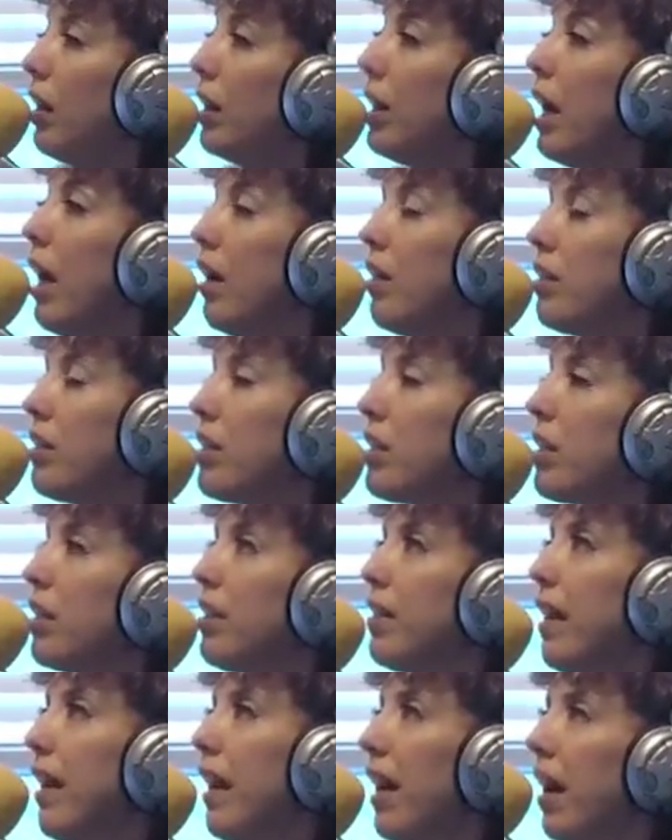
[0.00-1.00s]
yeah, I was just gonna
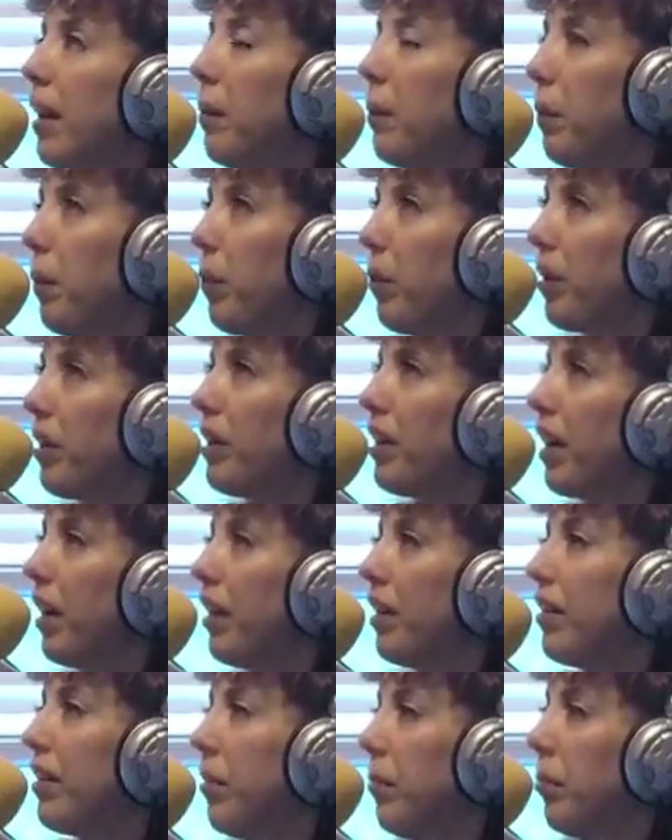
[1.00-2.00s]
say I'm working
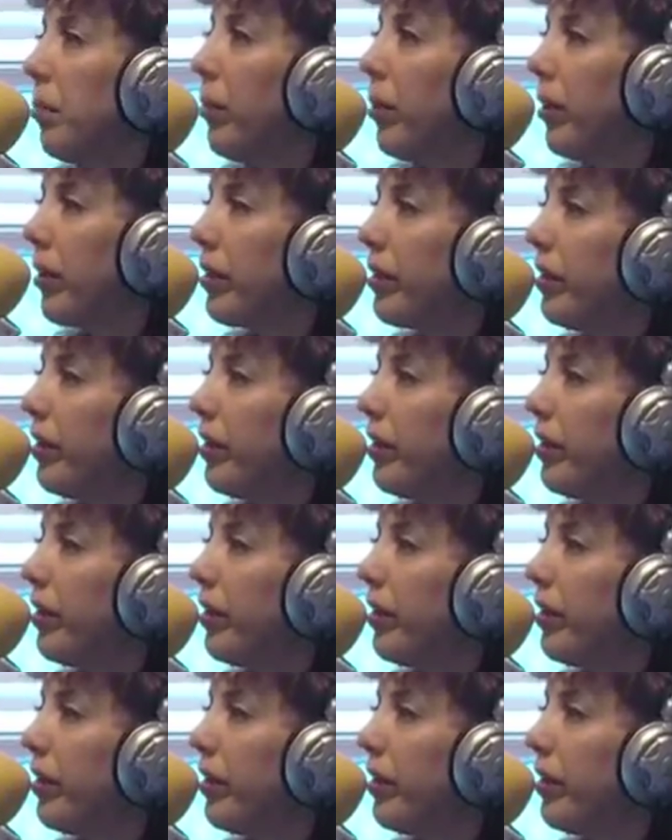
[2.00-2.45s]
on some books